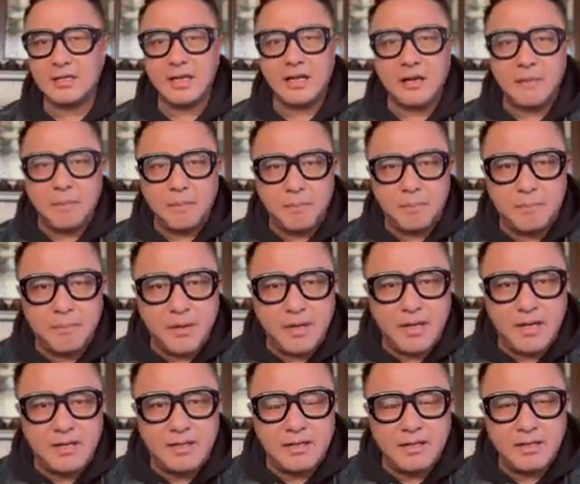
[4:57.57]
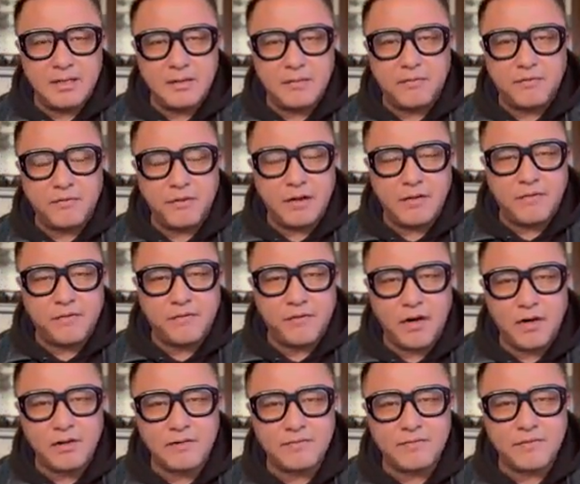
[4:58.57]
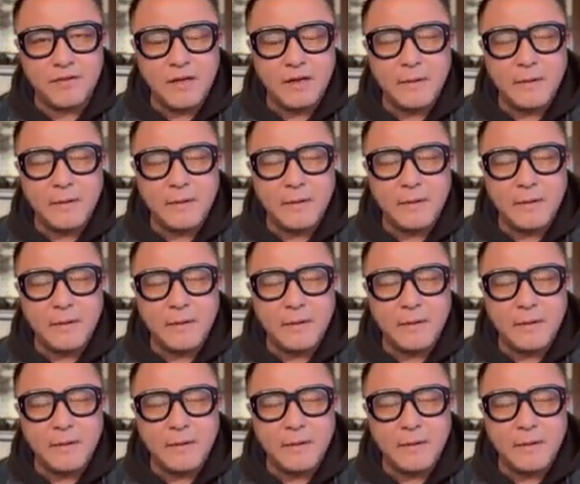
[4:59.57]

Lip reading: in front of